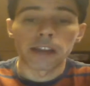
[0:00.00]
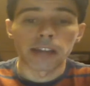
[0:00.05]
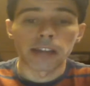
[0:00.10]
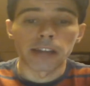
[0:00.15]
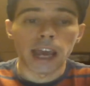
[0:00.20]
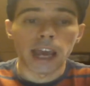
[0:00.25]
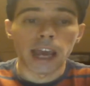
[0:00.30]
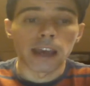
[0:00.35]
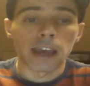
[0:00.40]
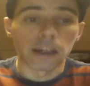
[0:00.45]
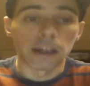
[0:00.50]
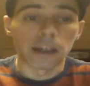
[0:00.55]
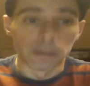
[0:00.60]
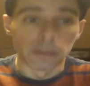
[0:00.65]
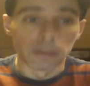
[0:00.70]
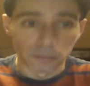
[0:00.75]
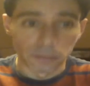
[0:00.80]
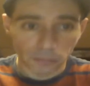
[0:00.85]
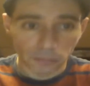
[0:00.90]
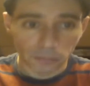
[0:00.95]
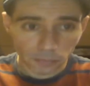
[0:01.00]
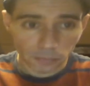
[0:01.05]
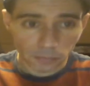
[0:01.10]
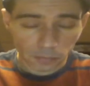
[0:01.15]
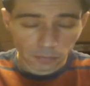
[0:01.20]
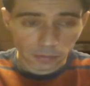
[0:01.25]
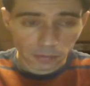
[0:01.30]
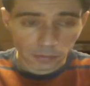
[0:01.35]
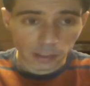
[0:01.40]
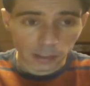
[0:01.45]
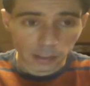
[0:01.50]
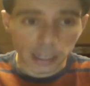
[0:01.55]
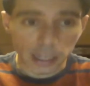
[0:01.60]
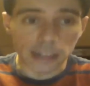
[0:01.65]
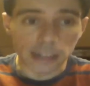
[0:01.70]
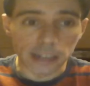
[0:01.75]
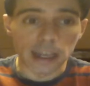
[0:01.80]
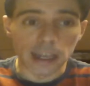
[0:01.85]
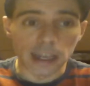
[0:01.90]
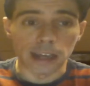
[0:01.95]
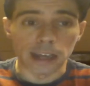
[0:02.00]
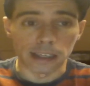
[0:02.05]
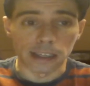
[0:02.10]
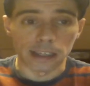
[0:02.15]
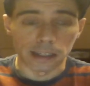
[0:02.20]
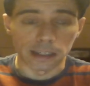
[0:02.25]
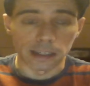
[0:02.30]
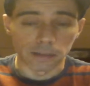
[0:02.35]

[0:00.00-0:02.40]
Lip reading: day, is this.